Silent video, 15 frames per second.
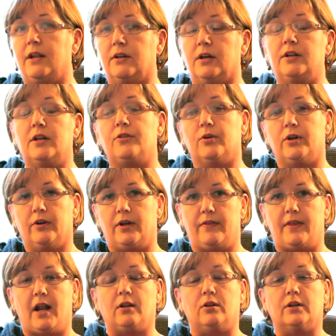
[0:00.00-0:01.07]
And another
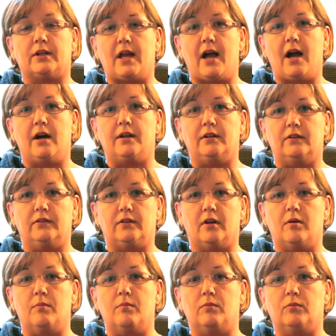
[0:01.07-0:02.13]
area that I look at
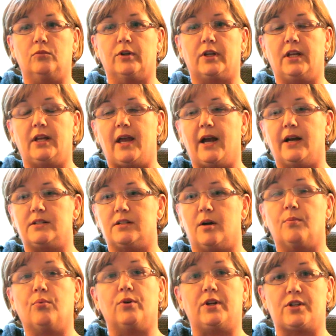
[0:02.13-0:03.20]
is looking at
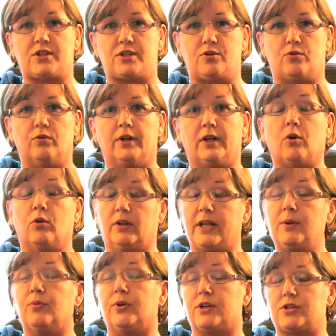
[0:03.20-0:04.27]
prehistoric or
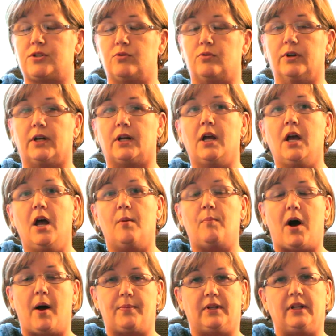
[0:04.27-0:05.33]
late prehistoric
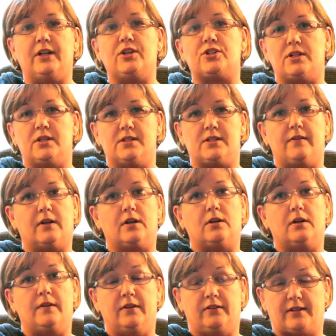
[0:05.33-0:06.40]
populations in
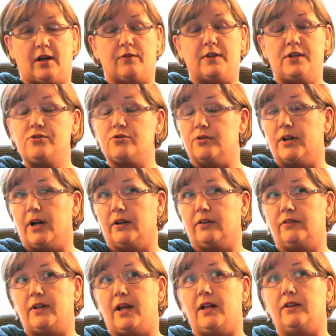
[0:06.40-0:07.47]
the southeastern
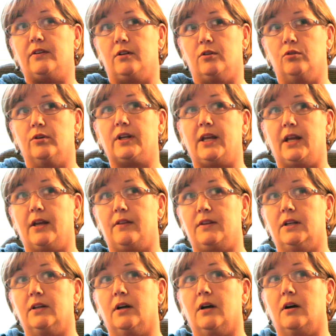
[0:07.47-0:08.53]
United States and looking
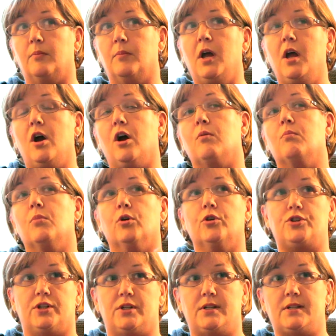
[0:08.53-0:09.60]
at the
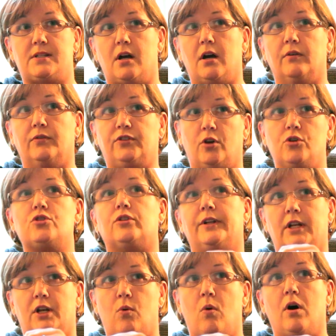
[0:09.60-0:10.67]
emergence of
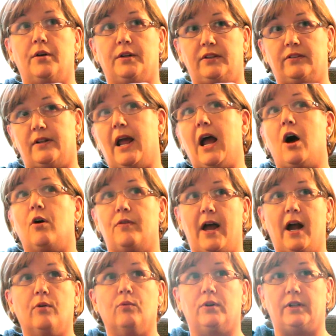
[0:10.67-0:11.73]
social inequalities and how
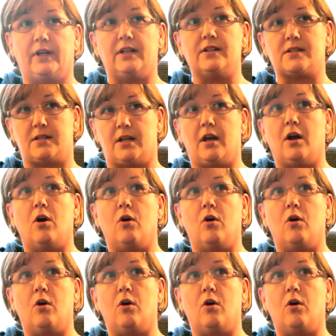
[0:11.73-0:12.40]
that relates to